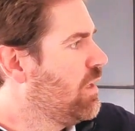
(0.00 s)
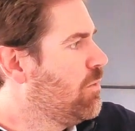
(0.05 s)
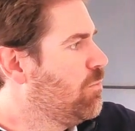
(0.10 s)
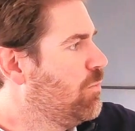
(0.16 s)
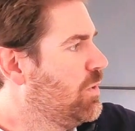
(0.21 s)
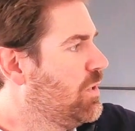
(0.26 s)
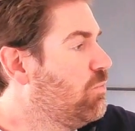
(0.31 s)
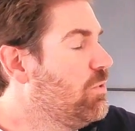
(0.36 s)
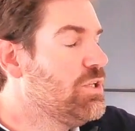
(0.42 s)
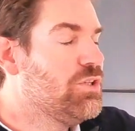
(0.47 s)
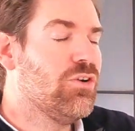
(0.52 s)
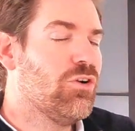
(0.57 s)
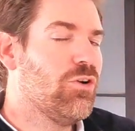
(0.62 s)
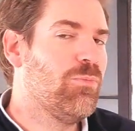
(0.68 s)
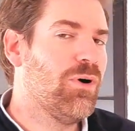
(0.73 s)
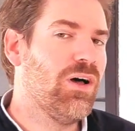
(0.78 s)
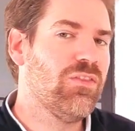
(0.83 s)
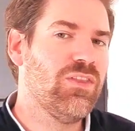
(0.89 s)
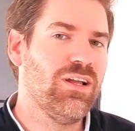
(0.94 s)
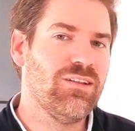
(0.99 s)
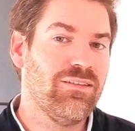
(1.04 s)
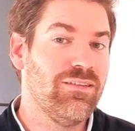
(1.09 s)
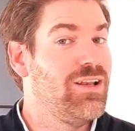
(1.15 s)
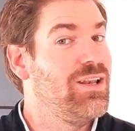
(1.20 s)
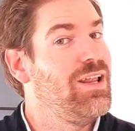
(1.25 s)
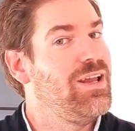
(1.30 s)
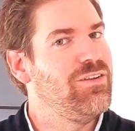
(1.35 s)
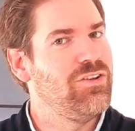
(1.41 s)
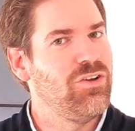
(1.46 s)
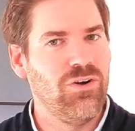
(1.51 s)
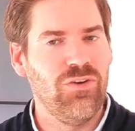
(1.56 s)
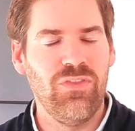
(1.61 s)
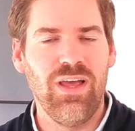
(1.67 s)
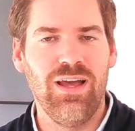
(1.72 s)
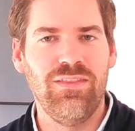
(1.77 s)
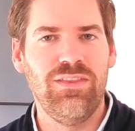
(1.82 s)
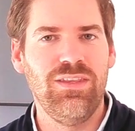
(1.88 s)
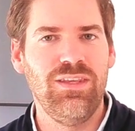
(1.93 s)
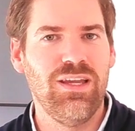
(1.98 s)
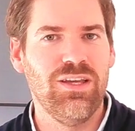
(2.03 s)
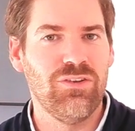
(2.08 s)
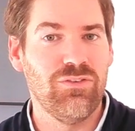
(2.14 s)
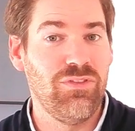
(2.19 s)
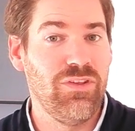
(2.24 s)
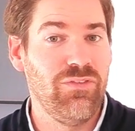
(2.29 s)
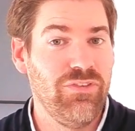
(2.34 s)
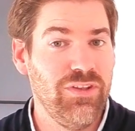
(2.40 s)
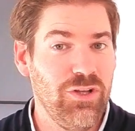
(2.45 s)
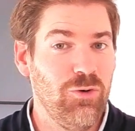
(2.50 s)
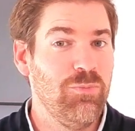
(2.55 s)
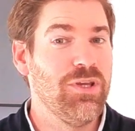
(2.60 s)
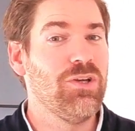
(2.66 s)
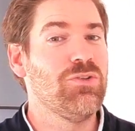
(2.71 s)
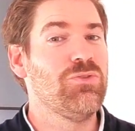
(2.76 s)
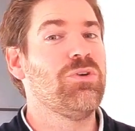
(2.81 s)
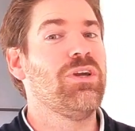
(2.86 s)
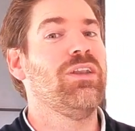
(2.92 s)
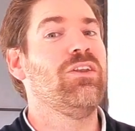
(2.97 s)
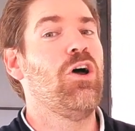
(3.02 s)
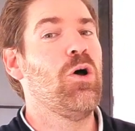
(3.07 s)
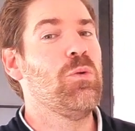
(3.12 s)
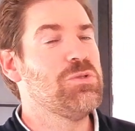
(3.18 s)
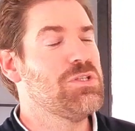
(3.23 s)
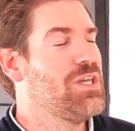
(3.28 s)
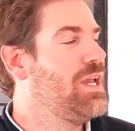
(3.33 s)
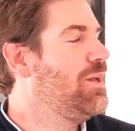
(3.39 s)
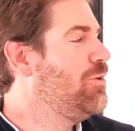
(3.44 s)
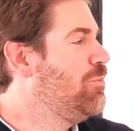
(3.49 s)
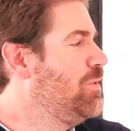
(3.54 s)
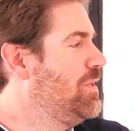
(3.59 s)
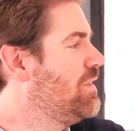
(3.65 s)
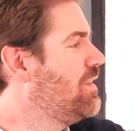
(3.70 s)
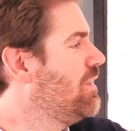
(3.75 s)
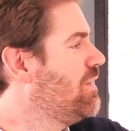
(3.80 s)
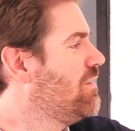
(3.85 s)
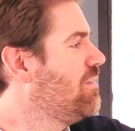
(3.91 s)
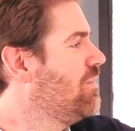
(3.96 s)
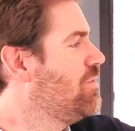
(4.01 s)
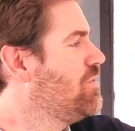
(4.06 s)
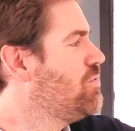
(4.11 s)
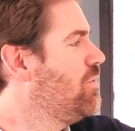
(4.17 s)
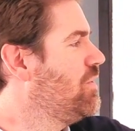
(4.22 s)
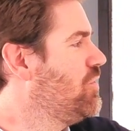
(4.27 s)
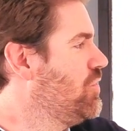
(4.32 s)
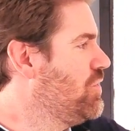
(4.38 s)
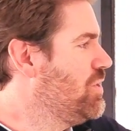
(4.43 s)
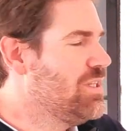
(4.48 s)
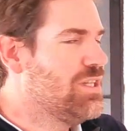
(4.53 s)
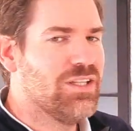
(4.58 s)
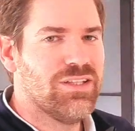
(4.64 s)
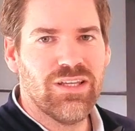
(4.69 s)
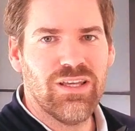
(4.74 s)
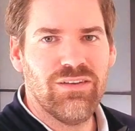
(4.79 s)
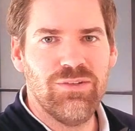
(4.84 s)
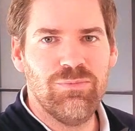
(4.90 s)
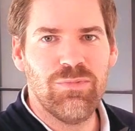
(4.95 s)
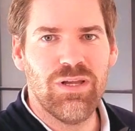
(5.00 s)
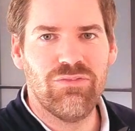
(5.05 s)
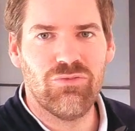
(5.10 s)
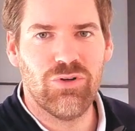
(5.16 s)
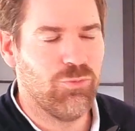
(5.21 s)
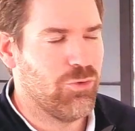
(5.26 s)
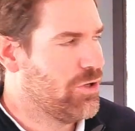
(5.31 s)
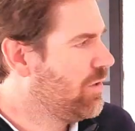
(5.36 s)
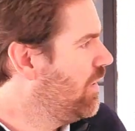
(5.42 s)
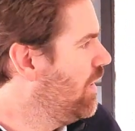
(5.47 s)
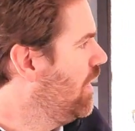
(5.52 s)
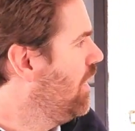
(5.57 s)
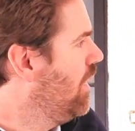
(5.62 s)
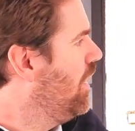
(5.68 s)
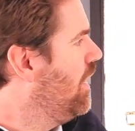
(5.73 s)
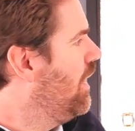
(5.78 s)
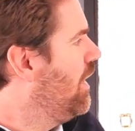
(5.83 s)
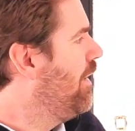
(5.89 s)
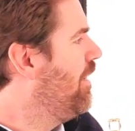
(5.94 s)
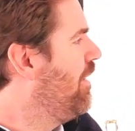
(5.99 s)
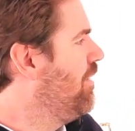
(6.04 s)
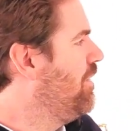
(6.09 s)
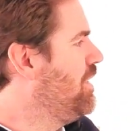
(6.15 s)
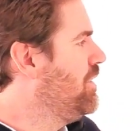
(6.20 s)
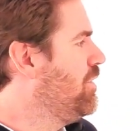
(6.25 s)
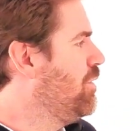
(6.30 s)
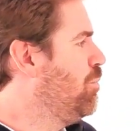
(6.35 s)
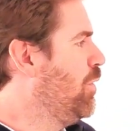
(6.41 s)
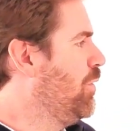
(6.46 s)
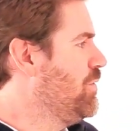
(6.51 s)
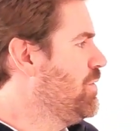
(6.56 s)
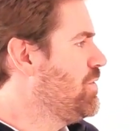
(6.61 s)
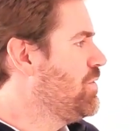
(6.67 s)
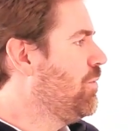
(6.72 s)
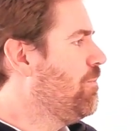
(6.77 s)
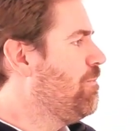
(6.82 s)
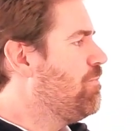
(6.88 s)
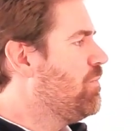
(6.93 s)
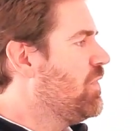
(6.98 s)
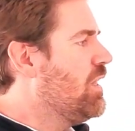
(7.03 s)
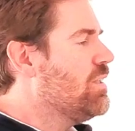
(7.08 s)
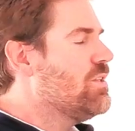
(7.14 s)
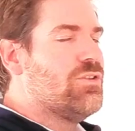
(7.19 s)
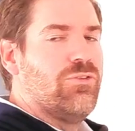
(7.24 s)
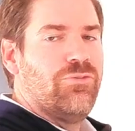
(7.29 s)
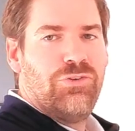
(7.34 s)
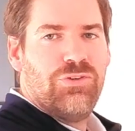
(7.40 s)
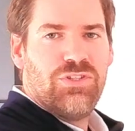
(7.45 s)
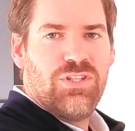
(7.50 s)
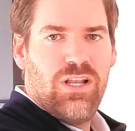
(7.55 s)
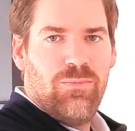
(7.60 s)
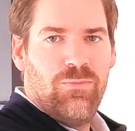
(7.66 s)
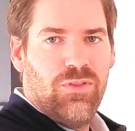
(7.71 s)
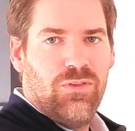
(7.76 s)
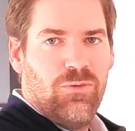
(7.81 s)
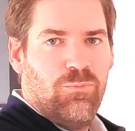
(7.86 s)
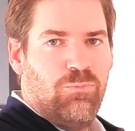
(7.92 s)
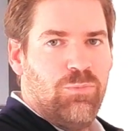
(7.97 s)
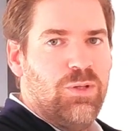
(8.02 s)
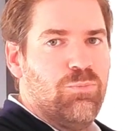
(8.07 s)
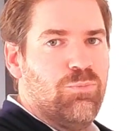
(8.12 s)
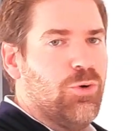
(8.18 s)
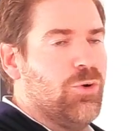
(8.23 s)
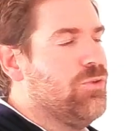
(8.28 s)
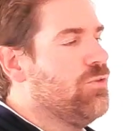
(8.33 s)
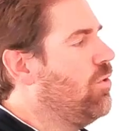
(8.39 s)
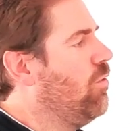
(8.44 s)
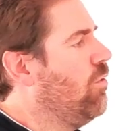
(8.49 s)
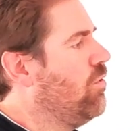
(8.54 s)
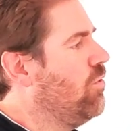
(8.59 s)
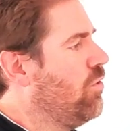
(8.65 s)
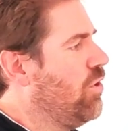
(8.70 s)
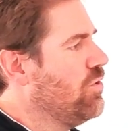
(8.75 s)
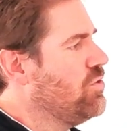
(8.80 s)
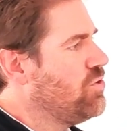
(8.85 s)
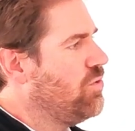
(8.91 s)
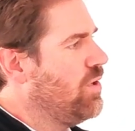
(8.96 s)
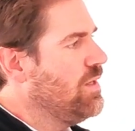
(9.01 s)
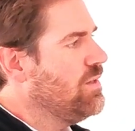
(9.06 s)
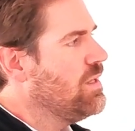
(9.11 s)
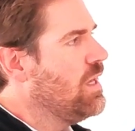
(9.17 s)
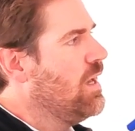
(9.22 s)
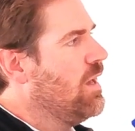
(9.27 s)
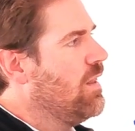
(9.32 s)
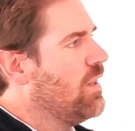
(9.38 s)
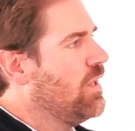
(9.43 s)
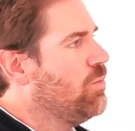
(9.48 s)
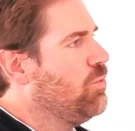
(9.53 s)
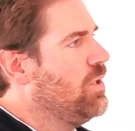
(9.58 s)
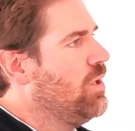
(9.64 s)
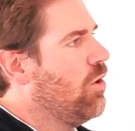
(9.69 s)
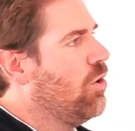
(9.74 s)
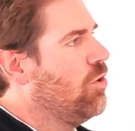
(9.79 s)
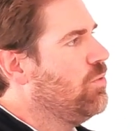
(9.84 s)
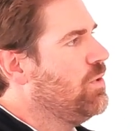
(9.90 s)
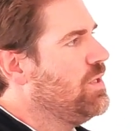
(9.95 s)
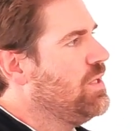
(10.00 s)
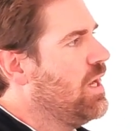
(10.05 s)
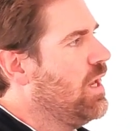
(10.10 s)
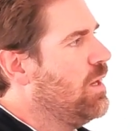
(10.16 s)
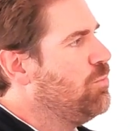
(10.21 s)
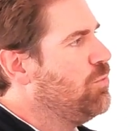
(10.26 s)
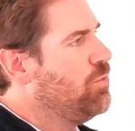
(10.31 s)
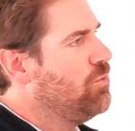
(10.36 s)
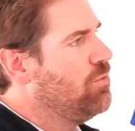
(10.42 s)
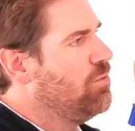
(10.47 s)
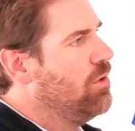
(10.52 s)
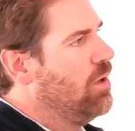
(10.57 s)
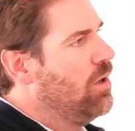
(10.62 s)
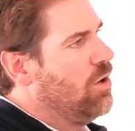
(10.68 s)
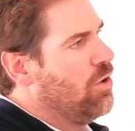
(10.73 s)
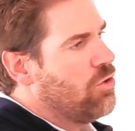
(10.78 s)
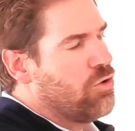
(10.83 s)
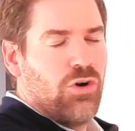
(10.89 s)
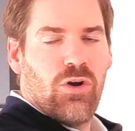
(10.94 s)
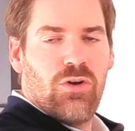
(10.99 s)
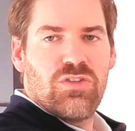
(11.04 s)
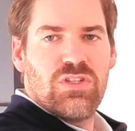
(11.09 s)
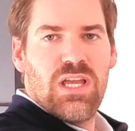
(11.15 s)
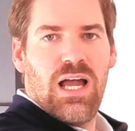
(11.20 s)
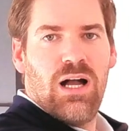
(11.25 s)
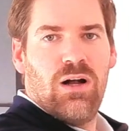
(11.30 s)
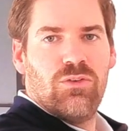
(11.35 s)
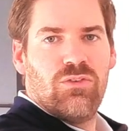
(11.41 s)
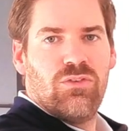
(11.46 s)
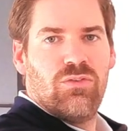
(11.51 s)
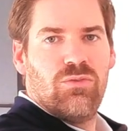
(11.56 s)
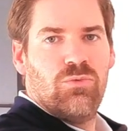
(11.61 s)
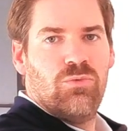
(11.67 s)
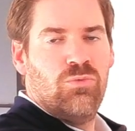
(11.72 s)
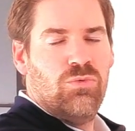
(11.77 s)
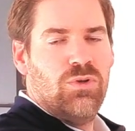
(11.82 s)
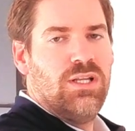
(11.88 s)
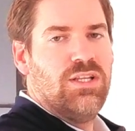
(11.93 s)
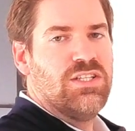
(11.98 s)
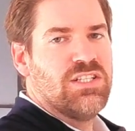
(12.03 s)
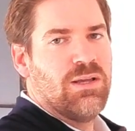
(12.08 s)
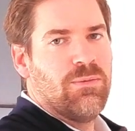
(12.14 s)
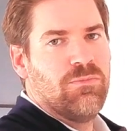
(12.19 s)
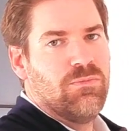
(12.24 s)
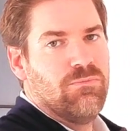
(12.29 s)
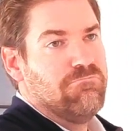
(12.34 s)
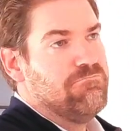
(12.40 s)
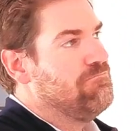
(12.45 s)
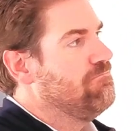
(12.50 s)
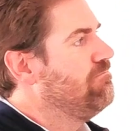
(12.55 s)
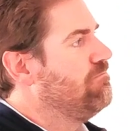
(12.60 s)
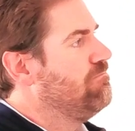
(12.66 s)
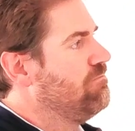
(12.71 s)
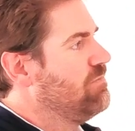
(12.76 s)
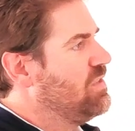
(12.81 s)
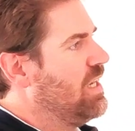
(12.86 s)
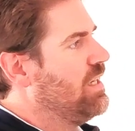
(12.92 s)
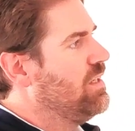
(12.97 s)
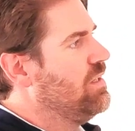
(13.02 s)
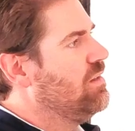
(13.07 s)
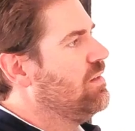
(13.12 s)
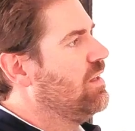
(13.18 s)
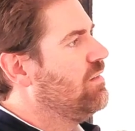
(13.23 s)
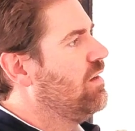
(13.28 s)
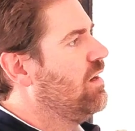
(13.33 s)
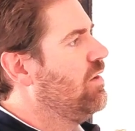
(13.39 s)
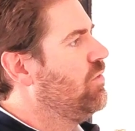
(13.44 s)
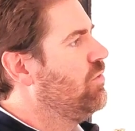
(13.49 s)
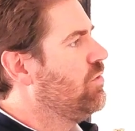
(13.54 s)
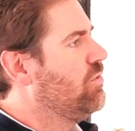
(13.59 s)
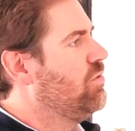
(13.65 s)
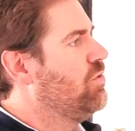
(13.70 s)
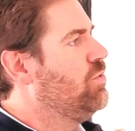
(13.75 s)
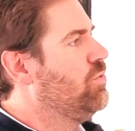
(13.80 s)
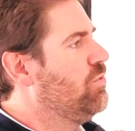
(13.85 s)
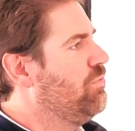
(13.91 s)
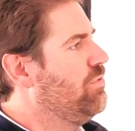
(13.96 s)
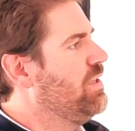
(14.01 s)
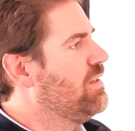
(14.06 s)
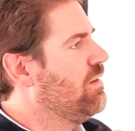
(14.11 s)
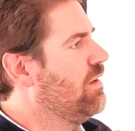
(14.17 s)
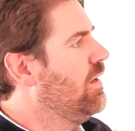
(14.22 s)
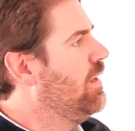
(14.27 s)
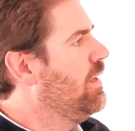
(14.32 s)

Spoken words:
But I will talk about that later on at the end of the video, because you can upscale a bit. That's a strategy that I have in my framework, a little bonus. So that's the first element. Pinpoint all the constraints that will already help you cross out really some techniques that are not a good fit.